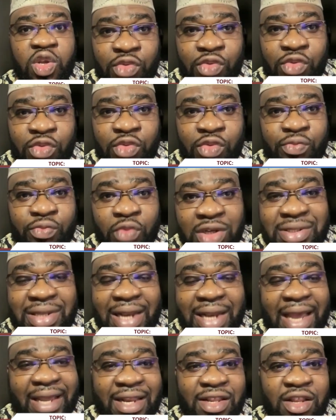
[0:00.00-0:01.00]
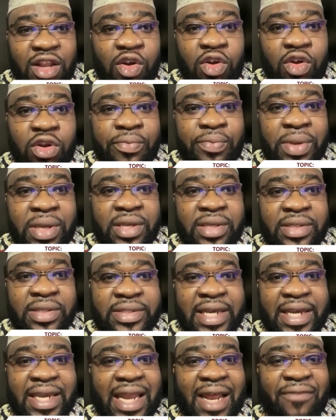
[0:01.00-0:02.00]
most likely not going to be
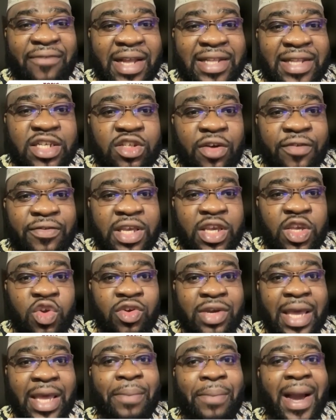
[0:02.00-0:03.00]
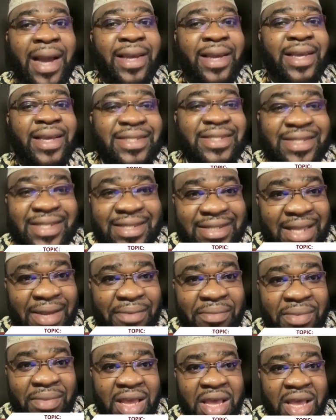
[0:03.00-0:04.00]
taking advantage of the UK banking
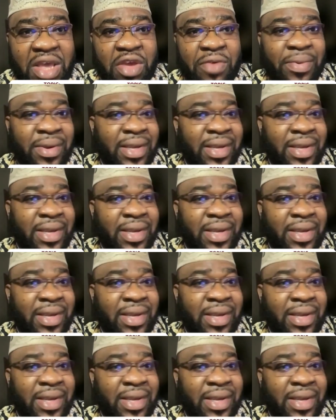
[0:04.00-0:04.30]
system. You'll be